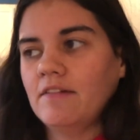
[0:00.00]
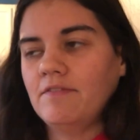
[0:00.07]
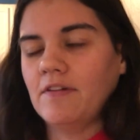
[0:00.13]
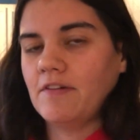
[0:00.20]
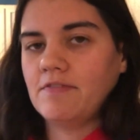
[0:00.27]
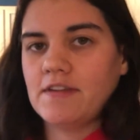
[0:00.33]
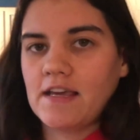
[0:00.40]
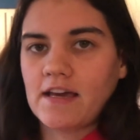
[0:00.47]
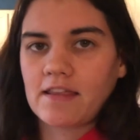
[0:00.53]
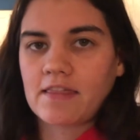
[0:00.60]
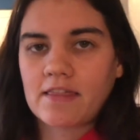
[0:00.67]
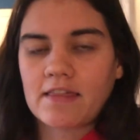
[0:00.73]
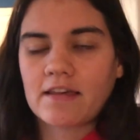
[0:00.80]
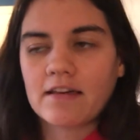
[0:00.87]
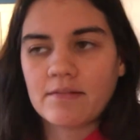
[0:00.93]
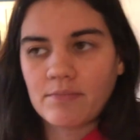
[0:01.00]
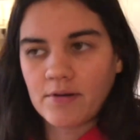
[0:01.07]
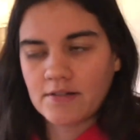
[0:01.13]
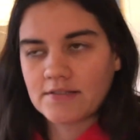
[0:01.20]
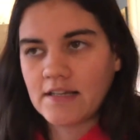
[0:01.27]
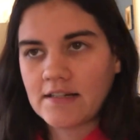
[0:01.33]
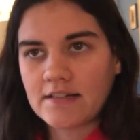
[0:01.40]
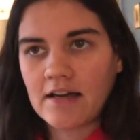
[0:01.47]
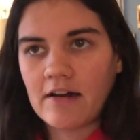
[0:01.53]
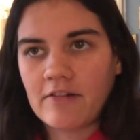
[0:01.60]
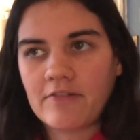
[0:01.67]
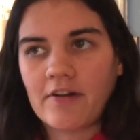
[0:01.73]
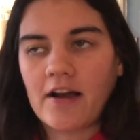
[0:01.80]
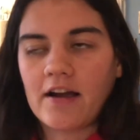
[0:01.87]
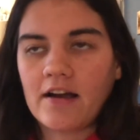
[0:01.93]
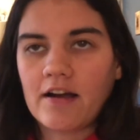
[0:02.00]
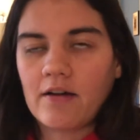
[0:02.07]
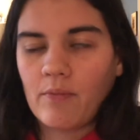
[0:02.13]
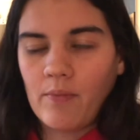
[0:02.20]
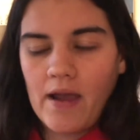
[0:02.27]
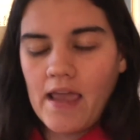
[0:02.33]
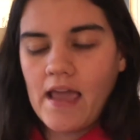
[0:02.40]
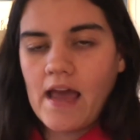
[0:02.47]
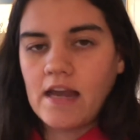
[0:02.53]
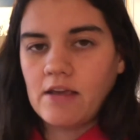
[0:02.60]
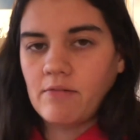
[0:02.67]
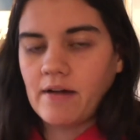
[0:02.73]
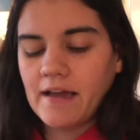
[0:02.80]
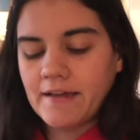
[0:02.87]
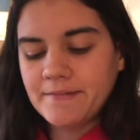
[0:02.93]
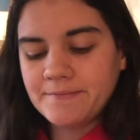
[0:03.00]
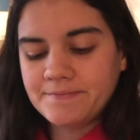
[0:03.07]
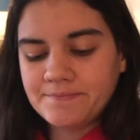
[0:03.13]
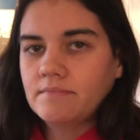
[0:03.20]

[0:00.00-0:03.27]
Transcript: 50th percentile for weight anyway.